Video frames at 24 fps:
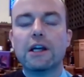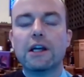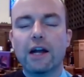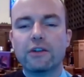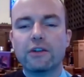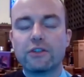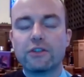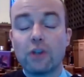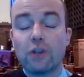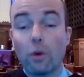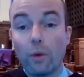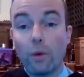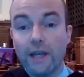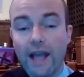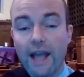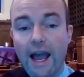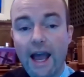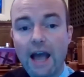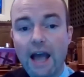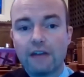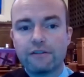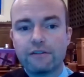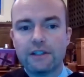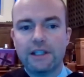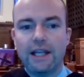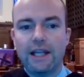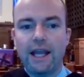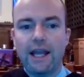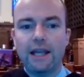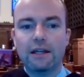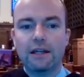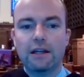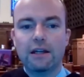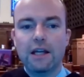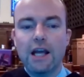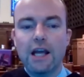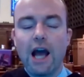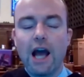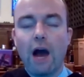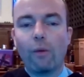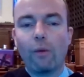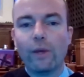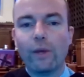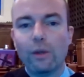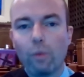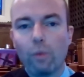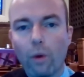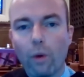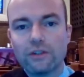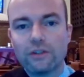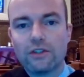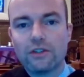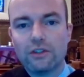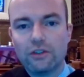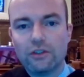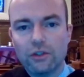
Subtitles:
And so we advocate, and we want to